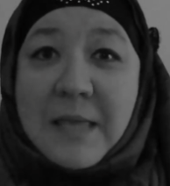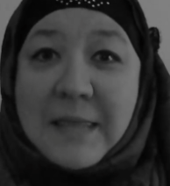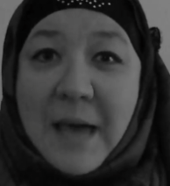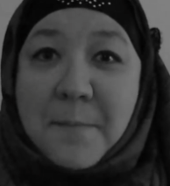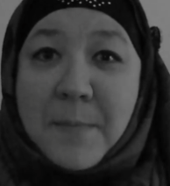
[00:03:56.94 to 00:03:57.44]

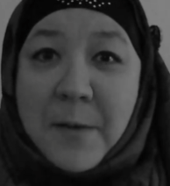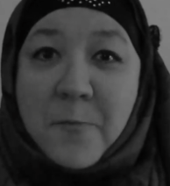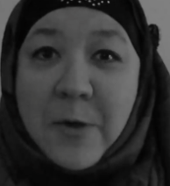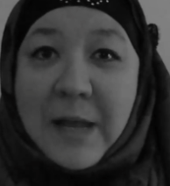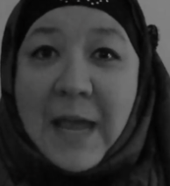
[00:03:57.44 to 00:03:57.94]
that
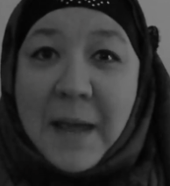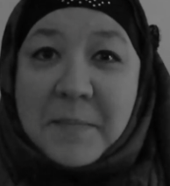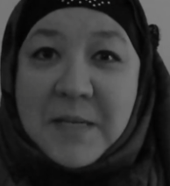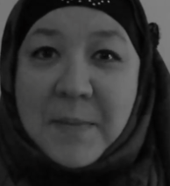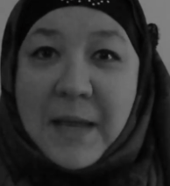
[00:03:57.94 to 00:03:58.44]
memory came
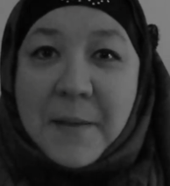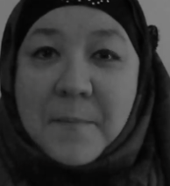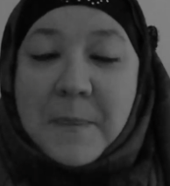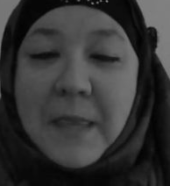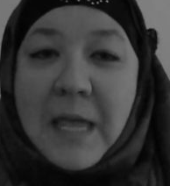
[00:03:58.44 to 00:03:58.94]
to me.
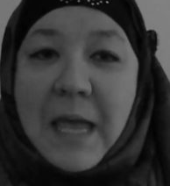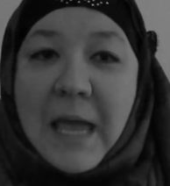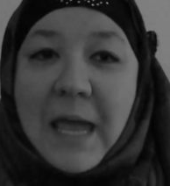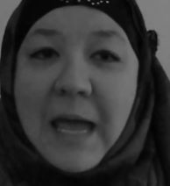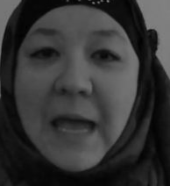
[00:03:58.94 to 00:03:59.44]

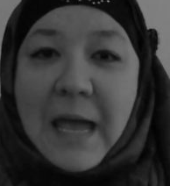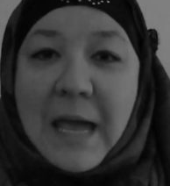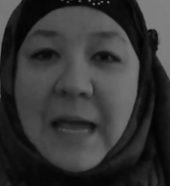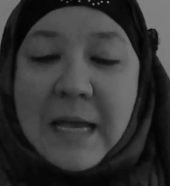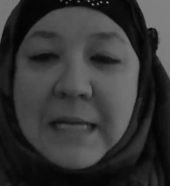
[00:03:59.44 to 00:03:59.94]

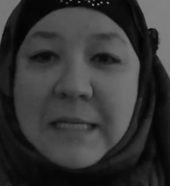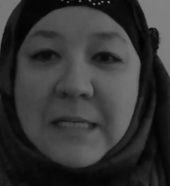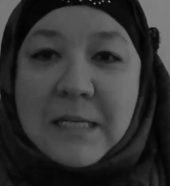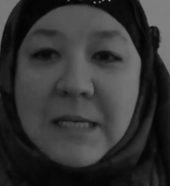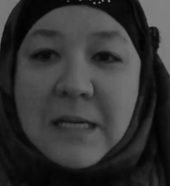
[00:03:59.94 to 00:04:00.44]
And